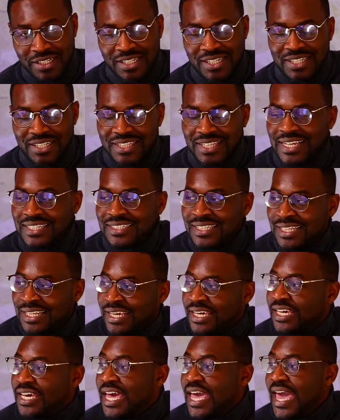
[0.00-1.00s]
That's the link.
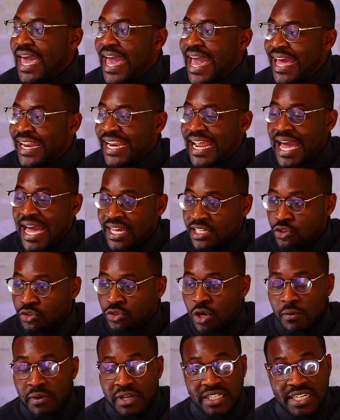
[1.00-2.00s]
And as you go
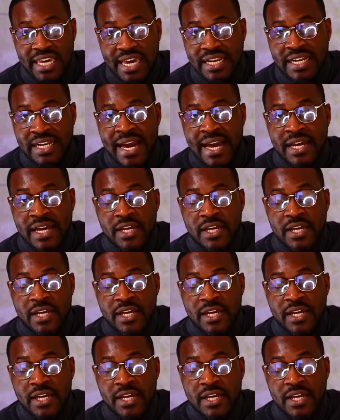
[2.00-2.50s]
and get that,